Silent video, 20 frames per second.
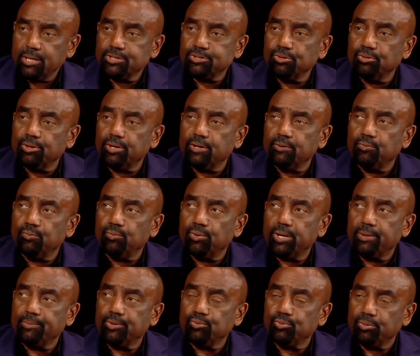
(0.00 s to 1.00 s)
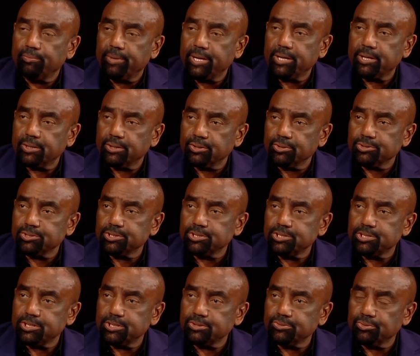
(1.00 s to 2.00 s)
So if women were making those
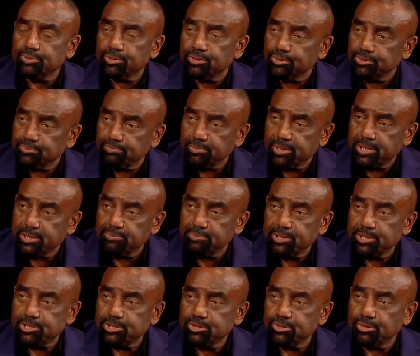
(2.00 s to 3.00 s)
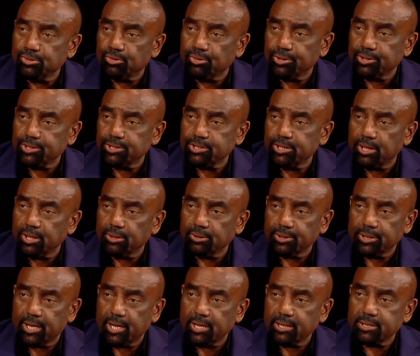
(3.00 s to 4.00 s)
decisions, would those men be still going to jail
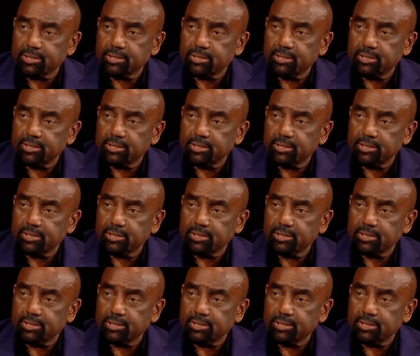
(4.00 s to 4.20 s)
or not?